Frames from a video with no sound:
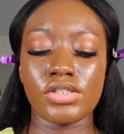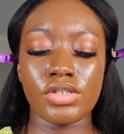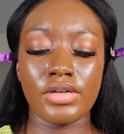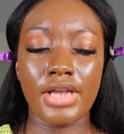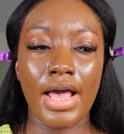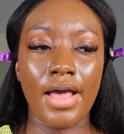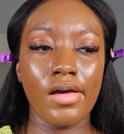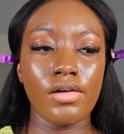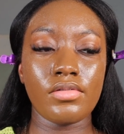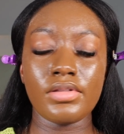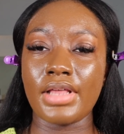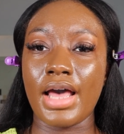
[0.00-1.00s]
so
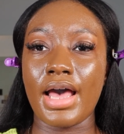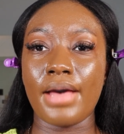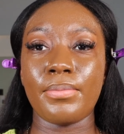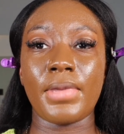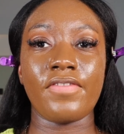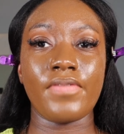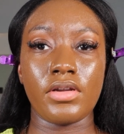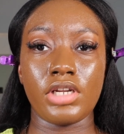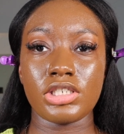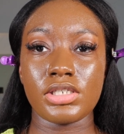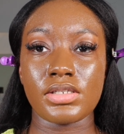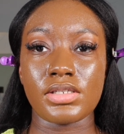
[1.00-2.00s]
now that my
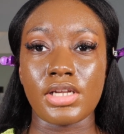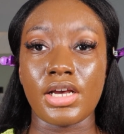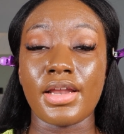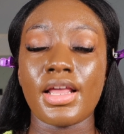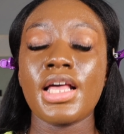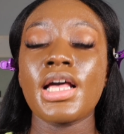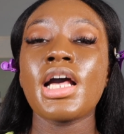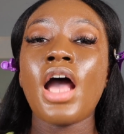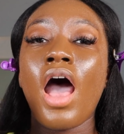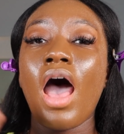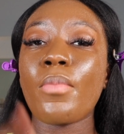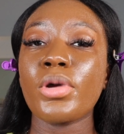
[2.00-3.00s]
foundation is done,
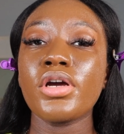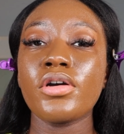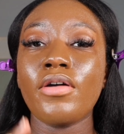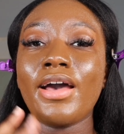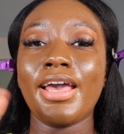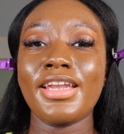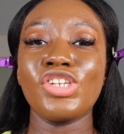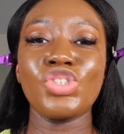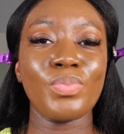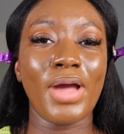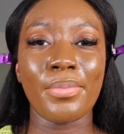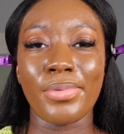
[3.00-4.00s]
I'm gonna go ahead and do
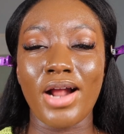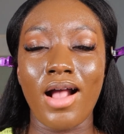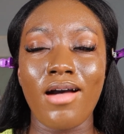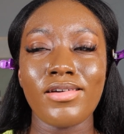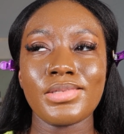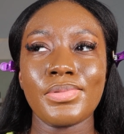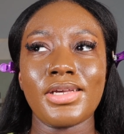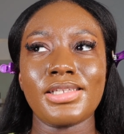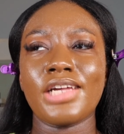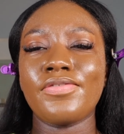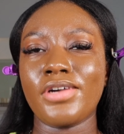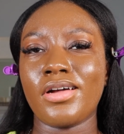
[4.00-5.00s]
my brows because
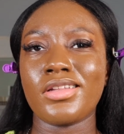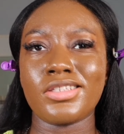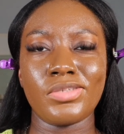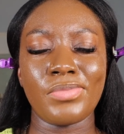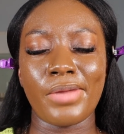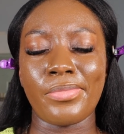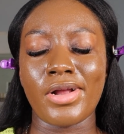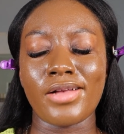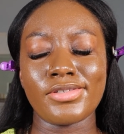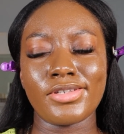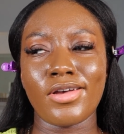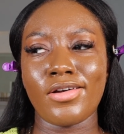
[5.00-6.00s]
I forgot to do my
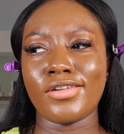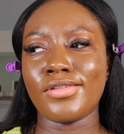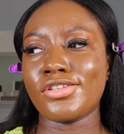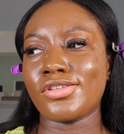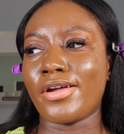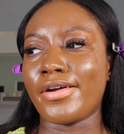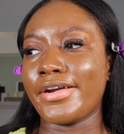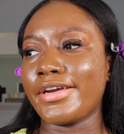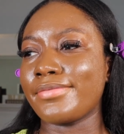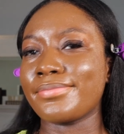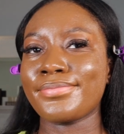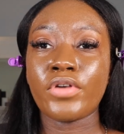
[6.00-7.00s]
brows, y'all.
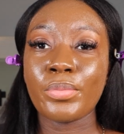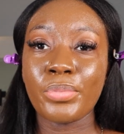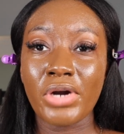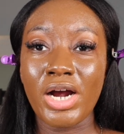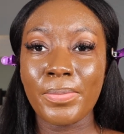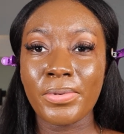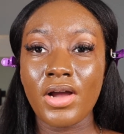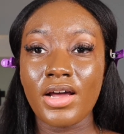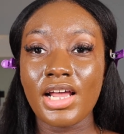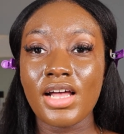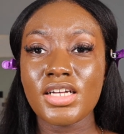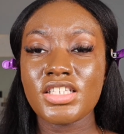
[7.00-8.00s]
Sorry. For brow
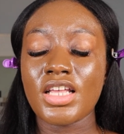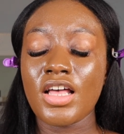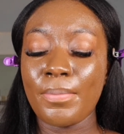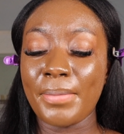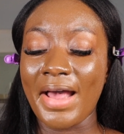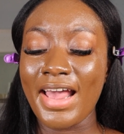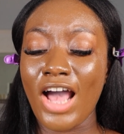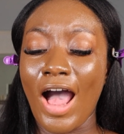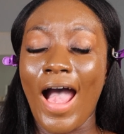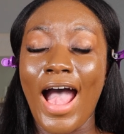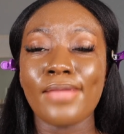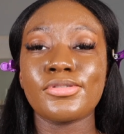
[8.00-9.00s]
products, my
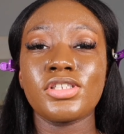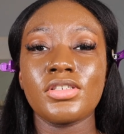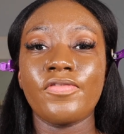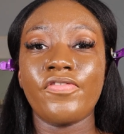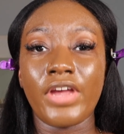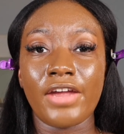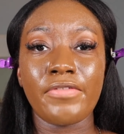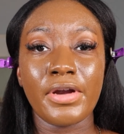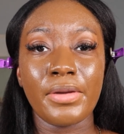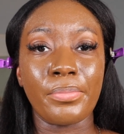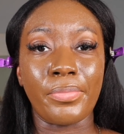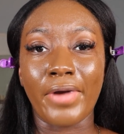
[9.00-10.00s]
absolute
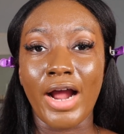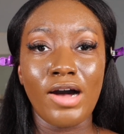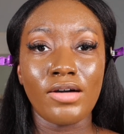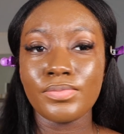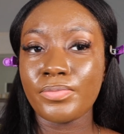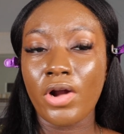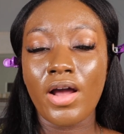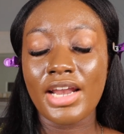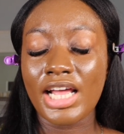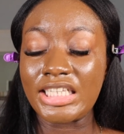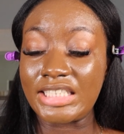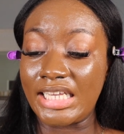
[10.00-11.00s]
favorite brow
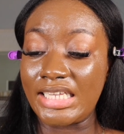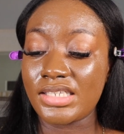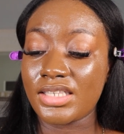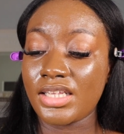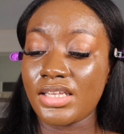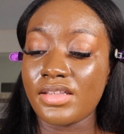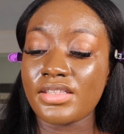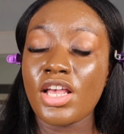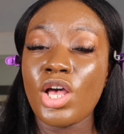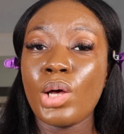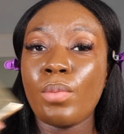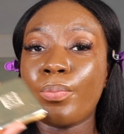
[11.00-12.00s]
product is this
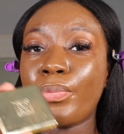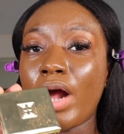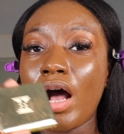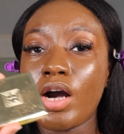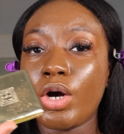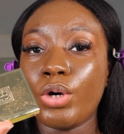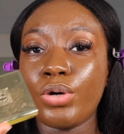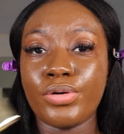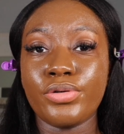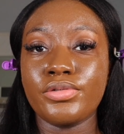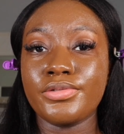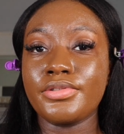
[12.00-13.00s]
Brow
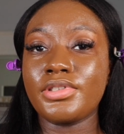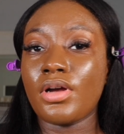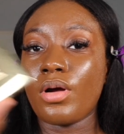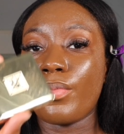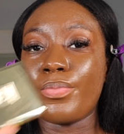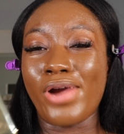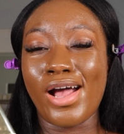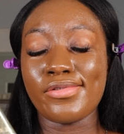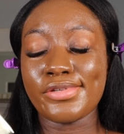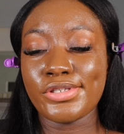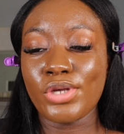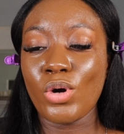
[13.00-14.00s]
Code brow
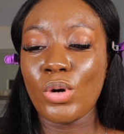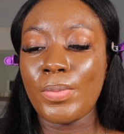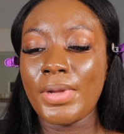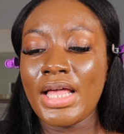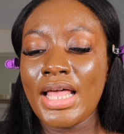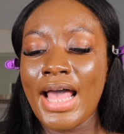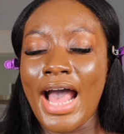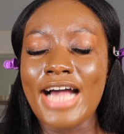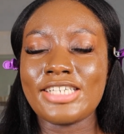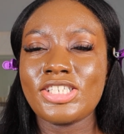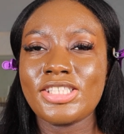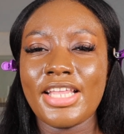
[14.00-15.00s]
soap. I
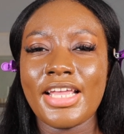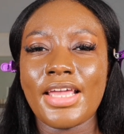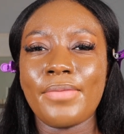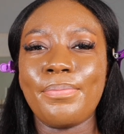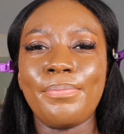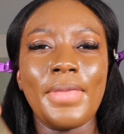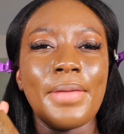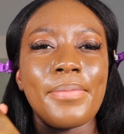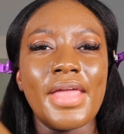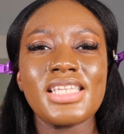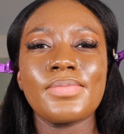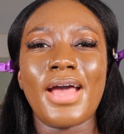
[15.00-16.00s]
just think it
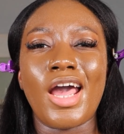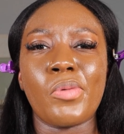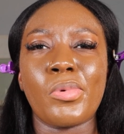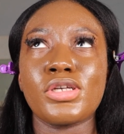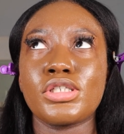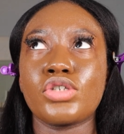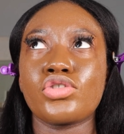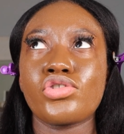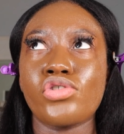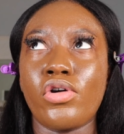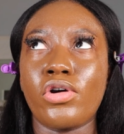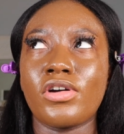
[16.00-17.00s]
makes my eyebrows look
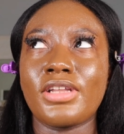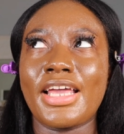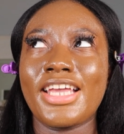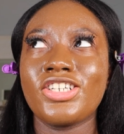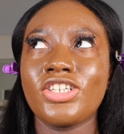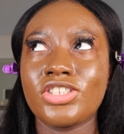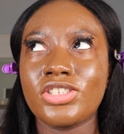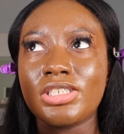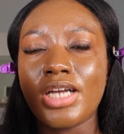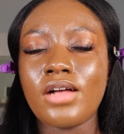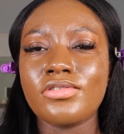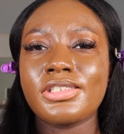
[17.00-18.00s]
so good. Like it just
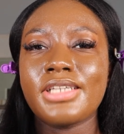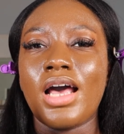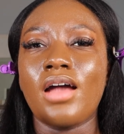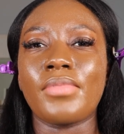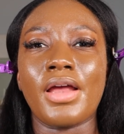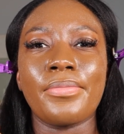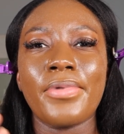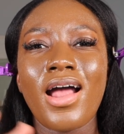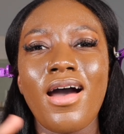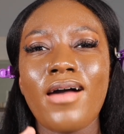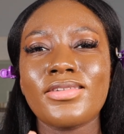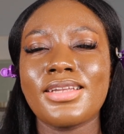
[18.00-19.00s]
gels down my
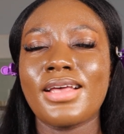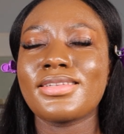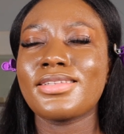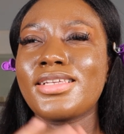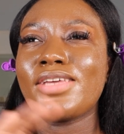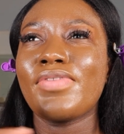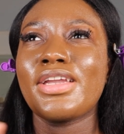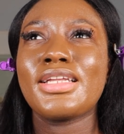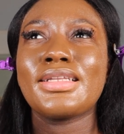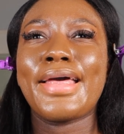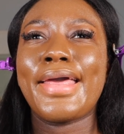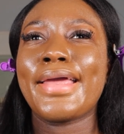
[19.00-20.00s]
brows. It doesn't leave any
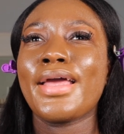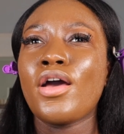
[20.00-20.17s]
like